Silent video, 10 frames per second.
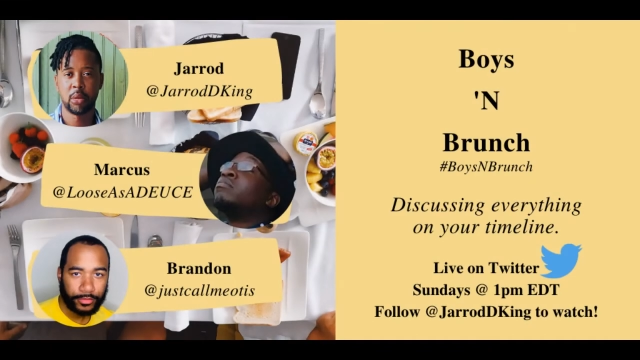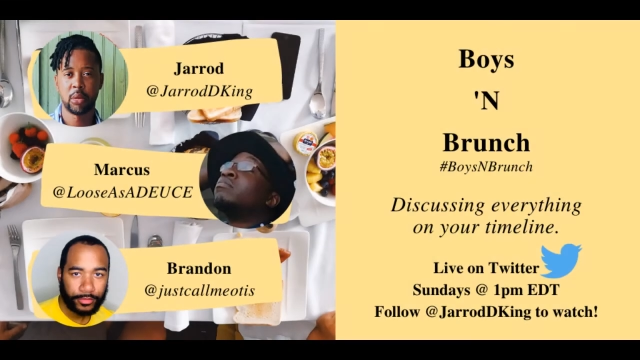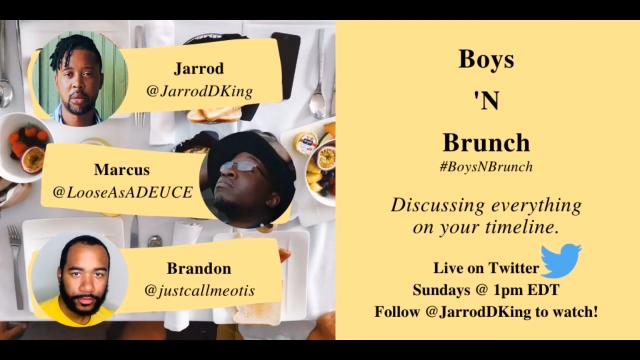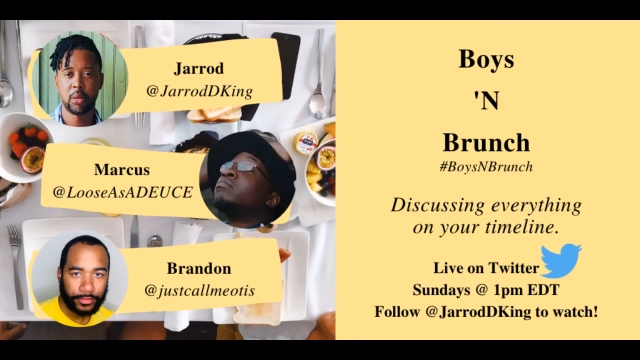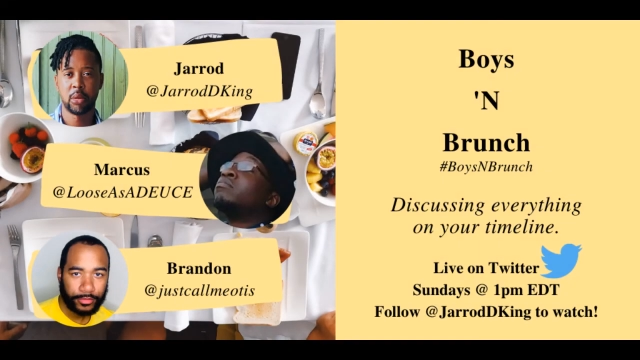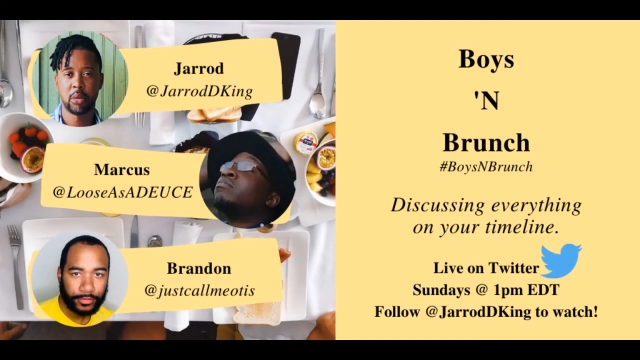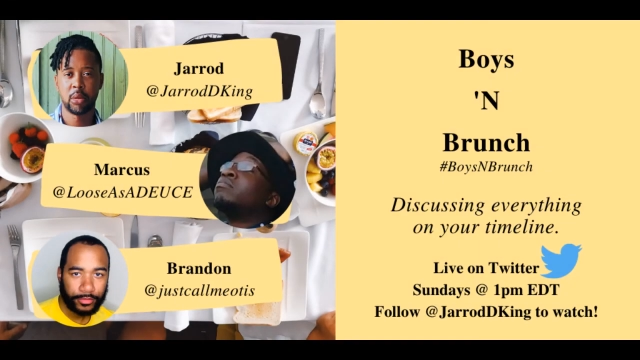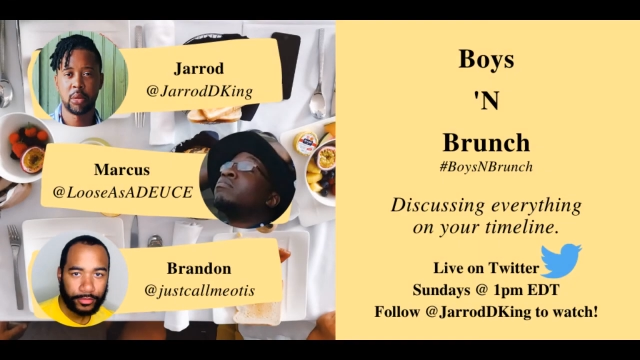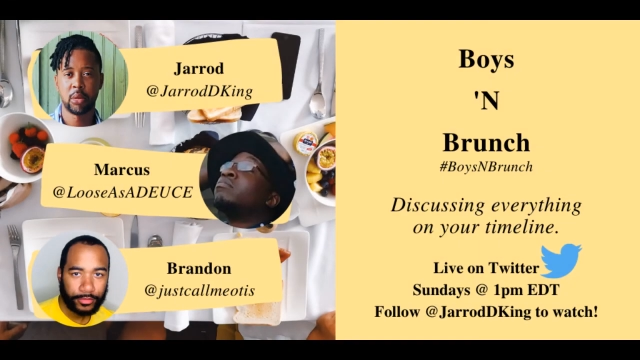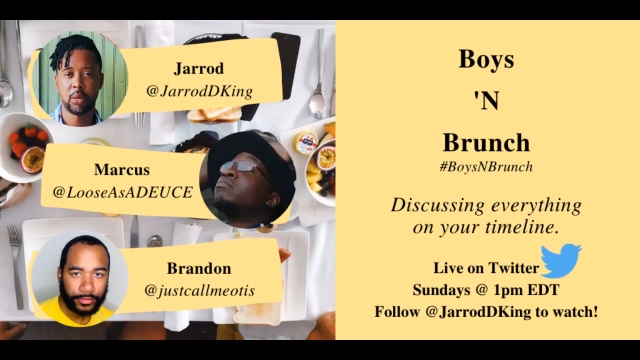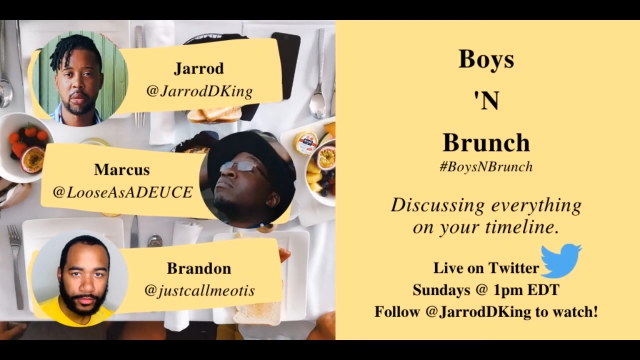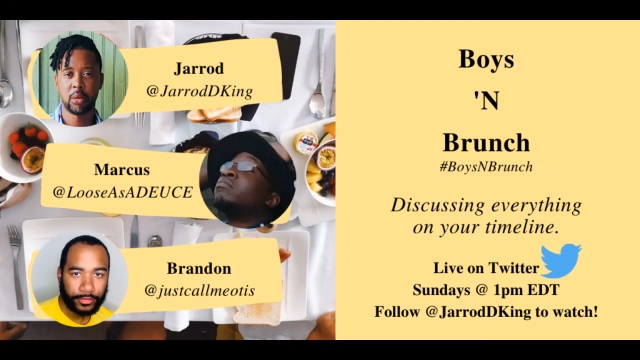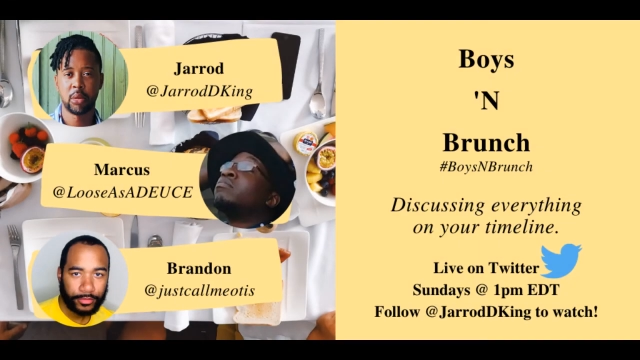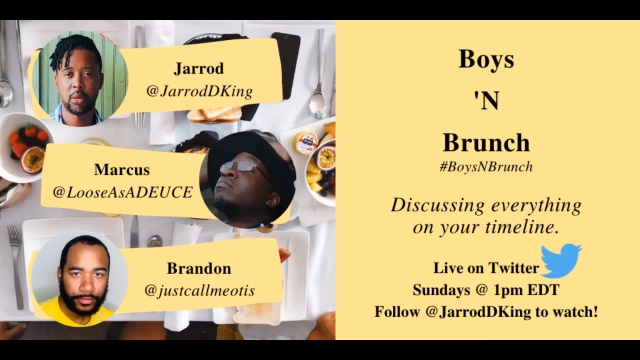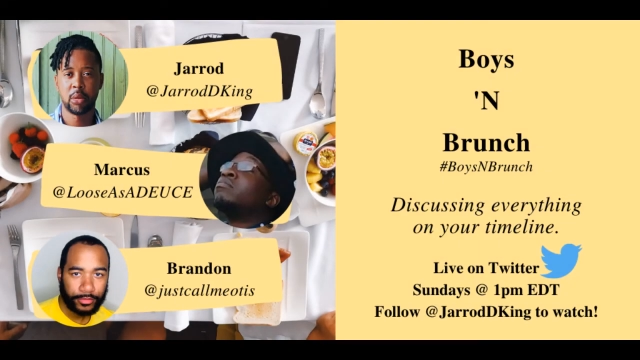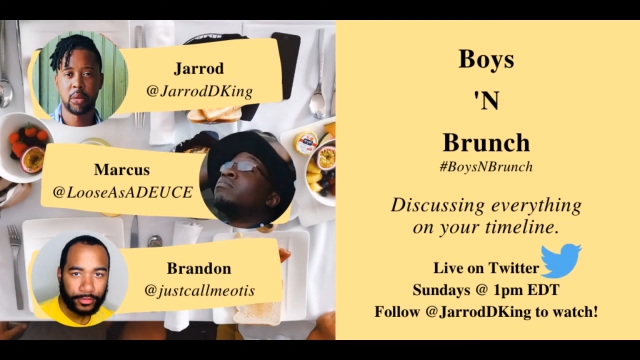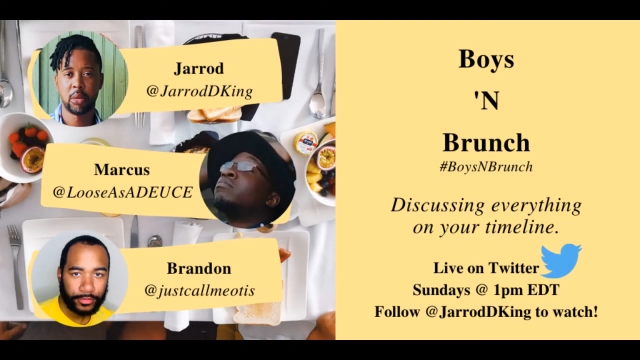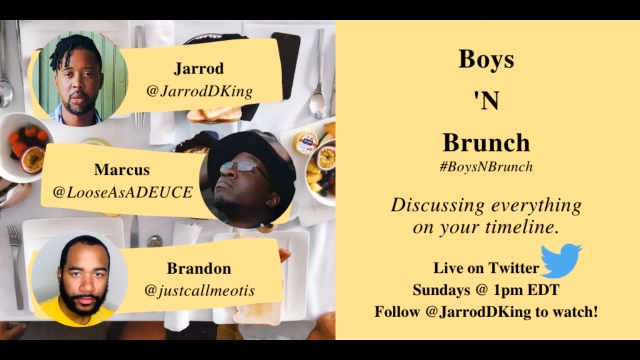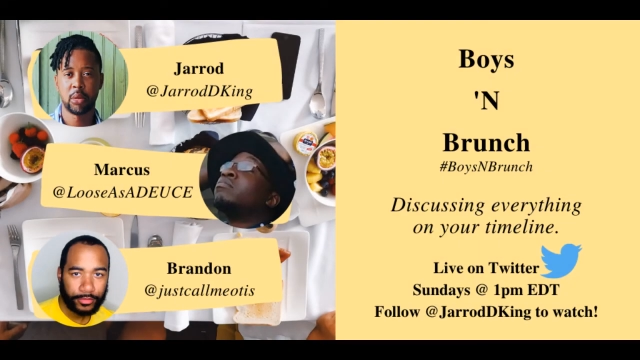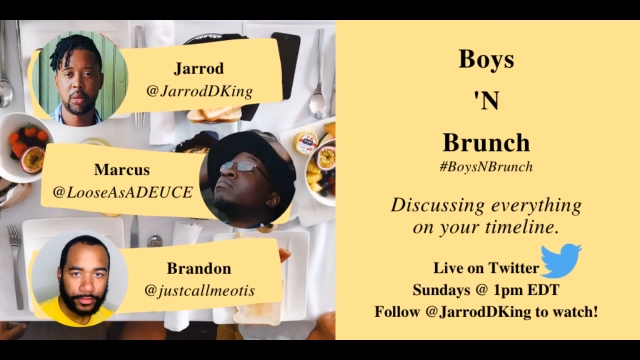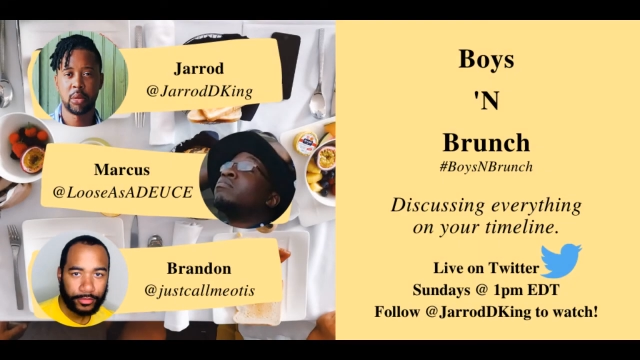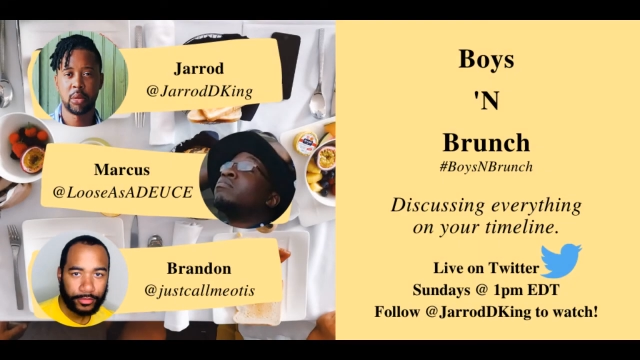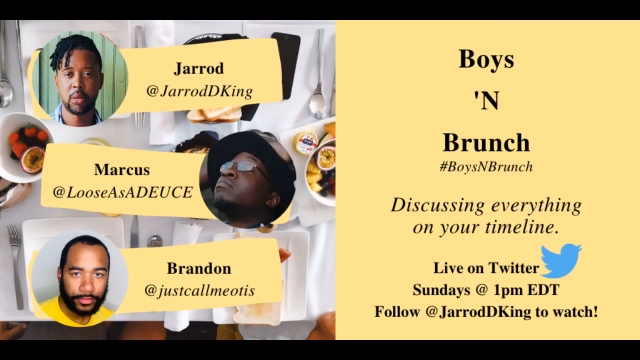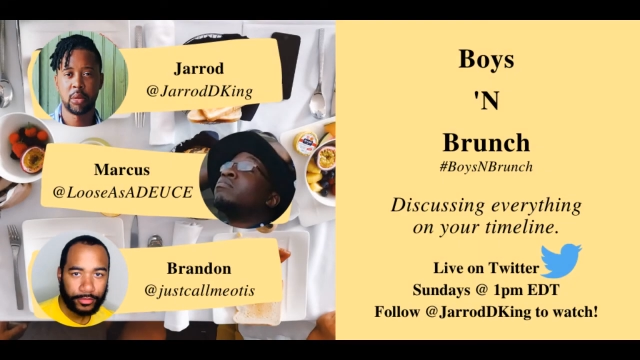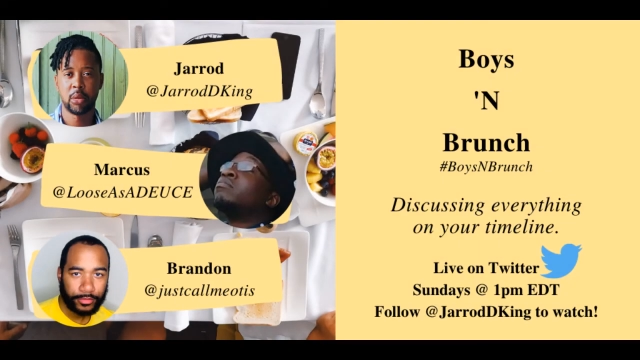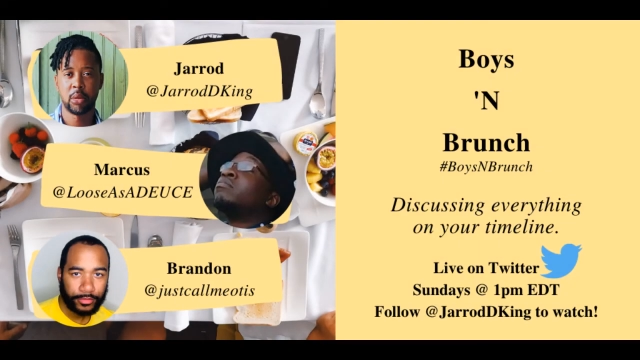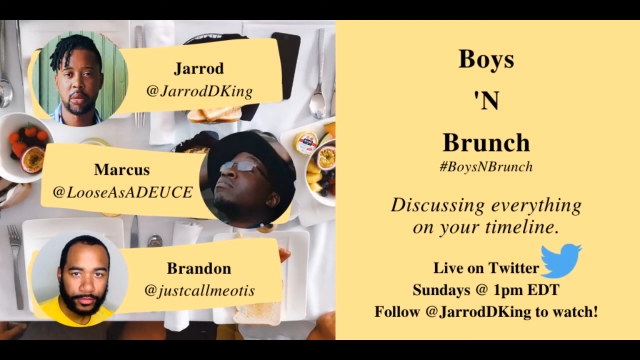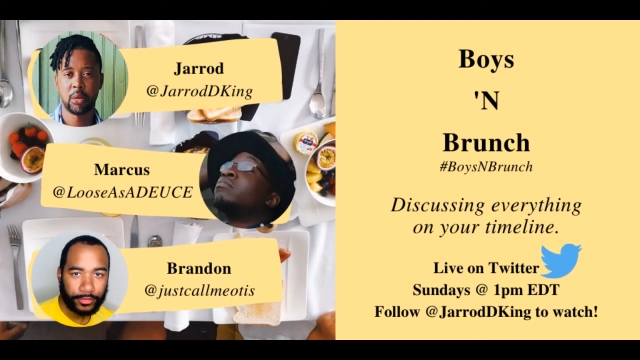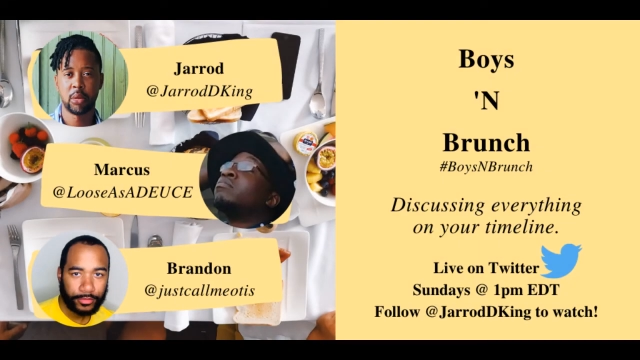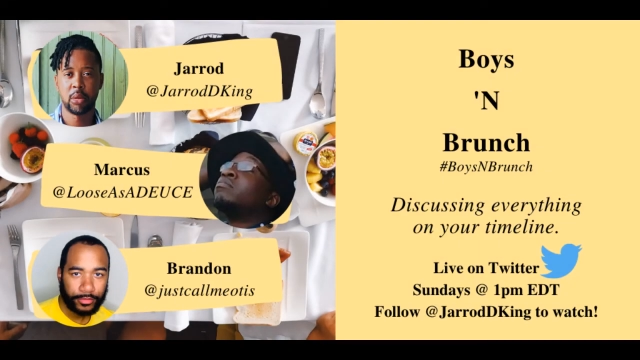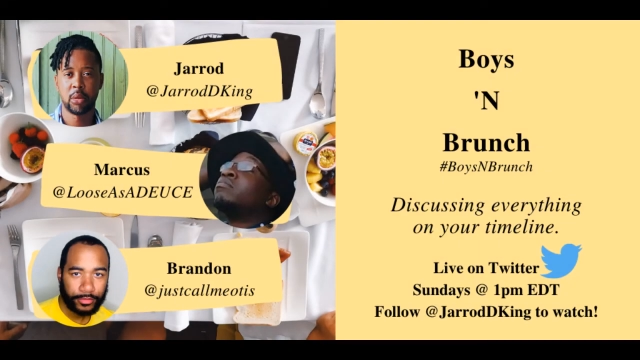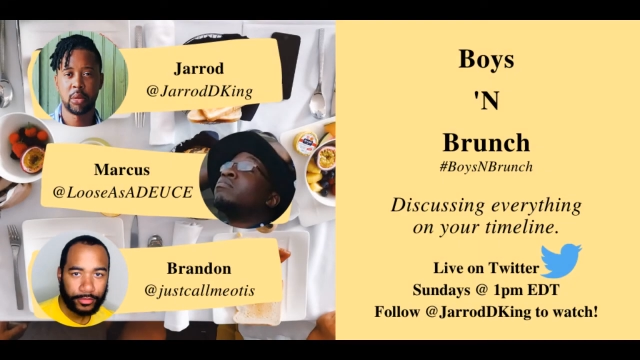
Nobody speaks.